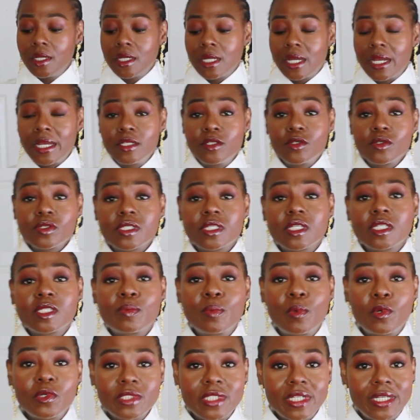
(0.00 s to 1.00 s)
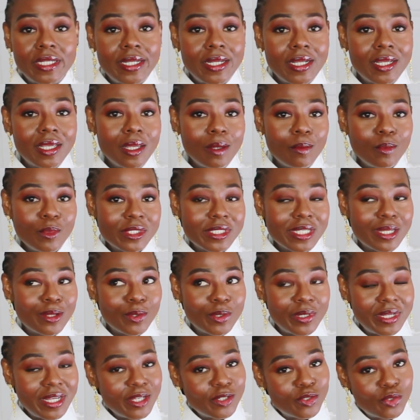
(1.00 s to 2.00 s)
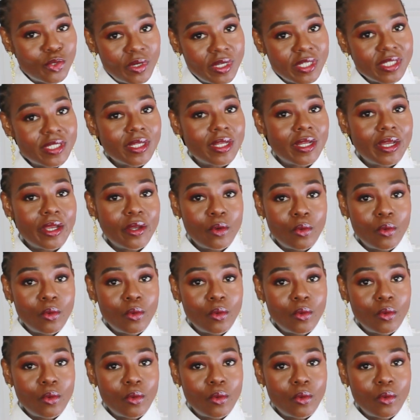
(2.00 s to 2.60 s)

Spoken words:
I used this bow tie that came with another dress that I